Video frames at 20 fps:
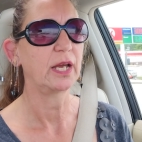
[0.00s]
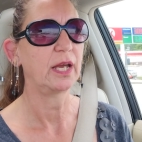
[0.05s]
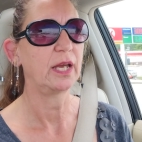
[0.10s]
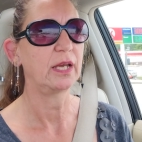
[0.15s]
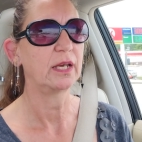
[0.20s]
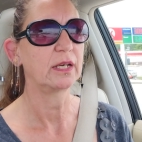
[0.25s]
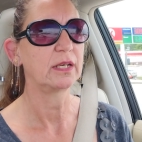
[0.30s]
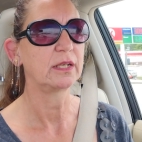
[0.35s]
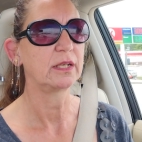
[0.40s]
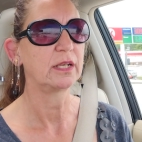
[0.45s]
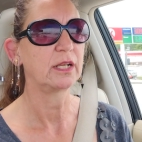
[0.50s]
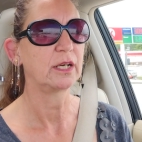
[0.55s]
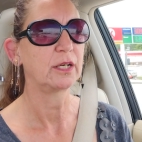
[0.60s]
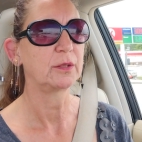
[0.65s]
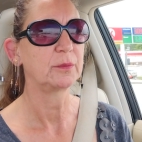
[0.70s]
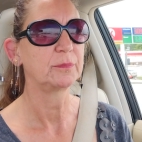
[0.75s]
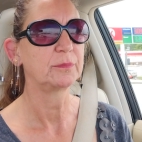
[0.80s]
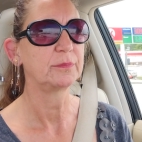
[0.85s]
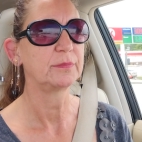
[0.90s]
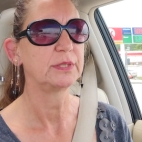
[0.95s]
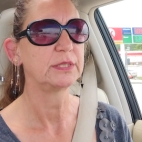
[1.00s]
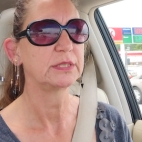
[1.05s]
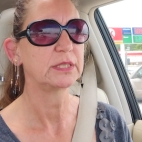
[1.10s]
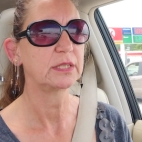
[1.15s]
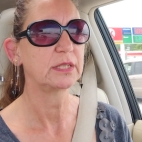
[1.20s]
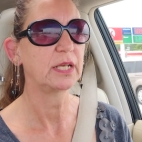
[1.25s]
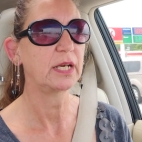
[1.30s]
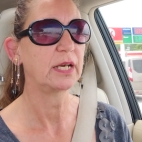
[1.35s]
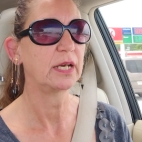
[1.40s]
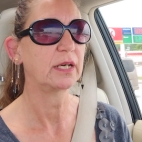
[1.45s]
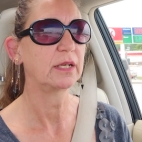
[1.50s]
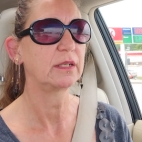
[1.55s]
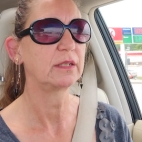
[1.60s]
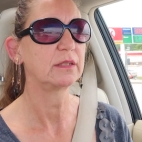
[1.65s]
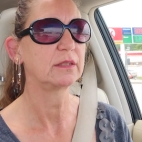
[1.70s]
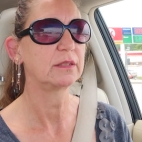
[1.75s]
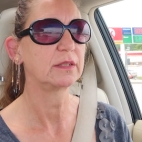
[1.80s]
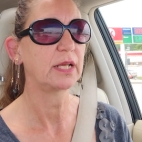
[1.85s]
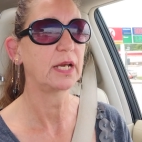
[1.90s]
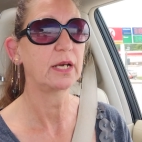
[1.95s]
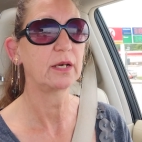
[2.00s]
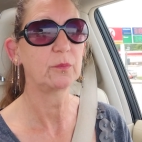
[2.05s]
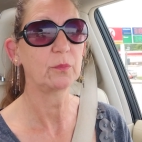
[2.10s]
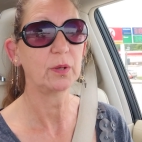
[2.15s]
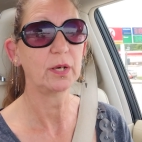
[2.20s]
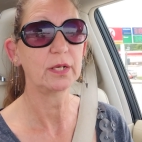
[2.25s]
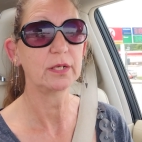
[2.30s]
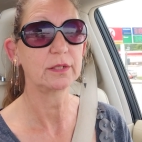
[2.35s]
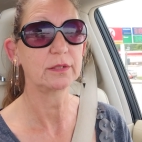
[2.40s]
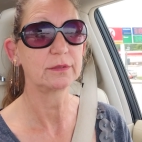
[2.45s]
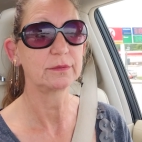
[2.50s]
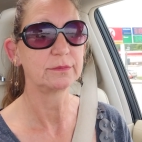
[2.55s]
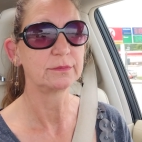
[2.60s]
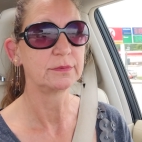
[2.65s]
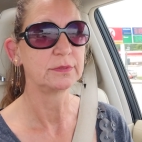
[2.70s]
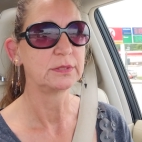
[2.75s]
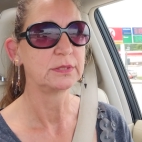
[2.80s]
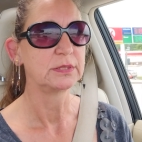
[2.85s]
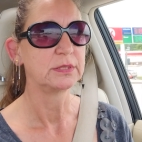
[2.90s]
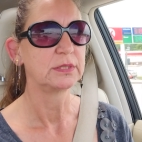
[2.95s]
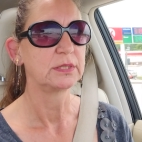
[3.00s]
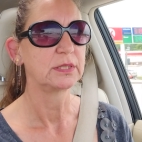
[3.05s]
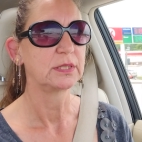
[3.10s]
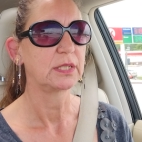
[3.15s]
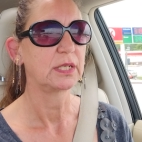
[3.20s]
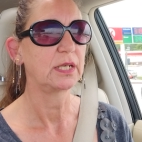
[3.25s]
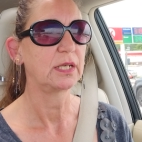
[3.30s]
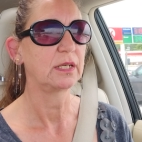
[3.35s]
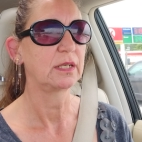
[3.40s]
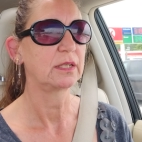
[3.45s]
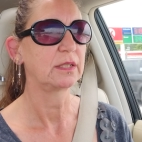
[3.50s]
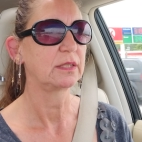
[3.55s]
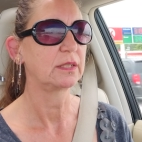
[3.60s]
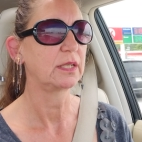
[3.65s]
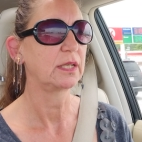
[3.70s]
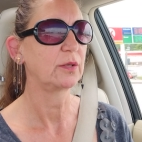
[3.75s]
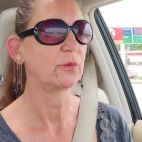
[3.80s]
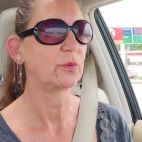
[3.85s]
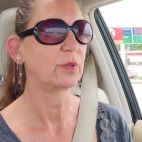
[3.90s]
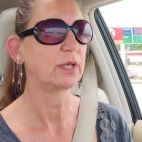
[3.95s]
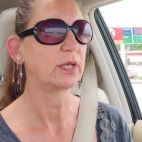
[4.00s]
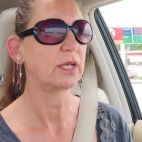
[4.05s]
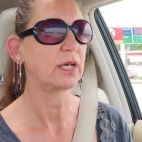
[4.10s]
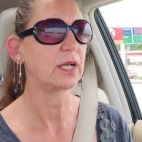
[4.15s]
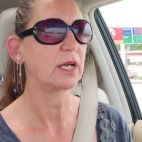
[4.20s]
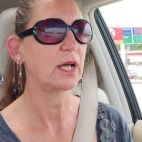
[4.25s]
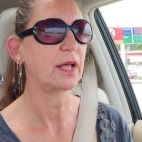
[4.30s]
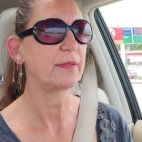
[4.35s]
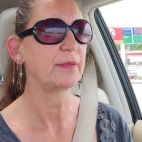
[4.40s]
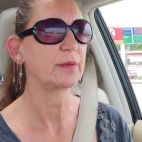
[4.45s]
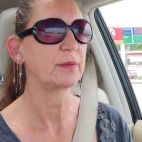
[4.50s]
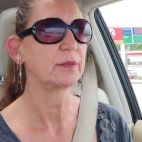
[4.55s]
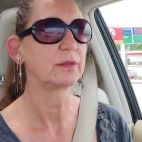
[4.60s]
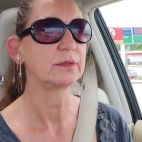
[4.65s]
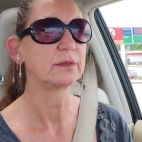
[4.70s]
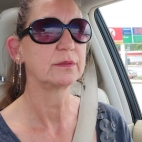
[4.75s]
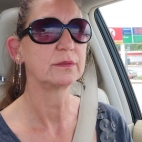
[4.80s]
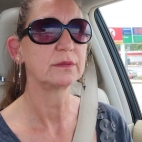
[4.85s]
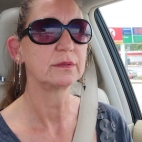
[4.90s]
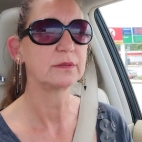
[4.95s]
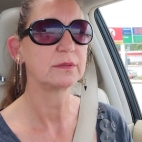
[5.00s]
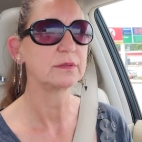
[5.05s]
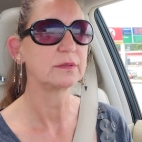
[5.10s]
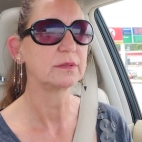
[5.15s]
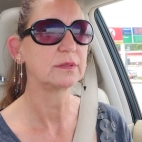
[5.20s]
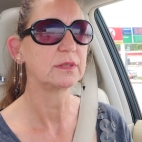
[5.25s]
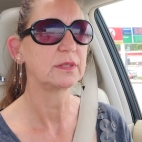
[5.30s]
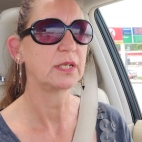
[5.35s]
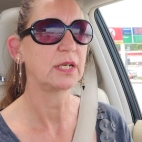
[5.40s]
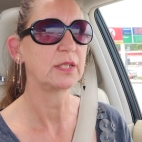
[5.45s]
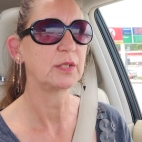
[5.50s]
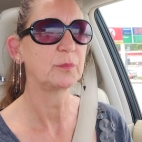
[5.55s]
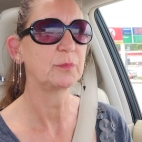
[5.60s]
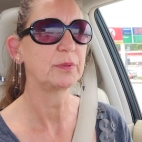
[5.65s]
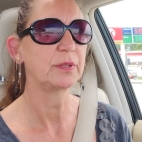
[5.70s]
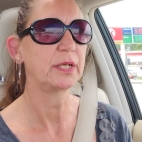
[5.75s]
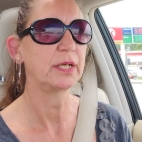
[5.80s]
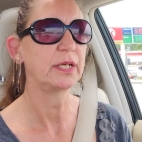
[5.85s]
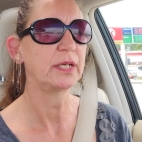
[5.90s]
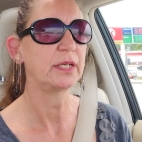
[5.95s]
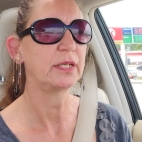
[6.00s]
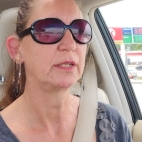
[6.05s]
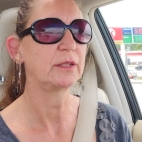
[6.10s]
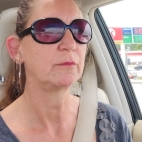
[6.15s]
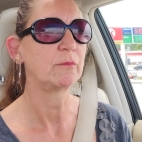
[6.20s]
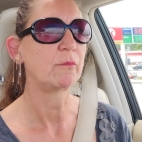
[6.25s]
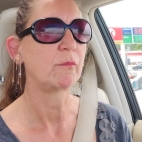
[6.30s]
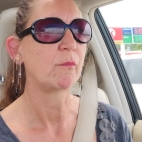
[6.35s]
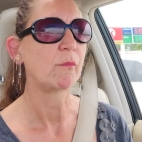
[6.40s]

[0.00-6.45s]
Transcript: And um, he said they had they had water and and whatnot on the on the plane.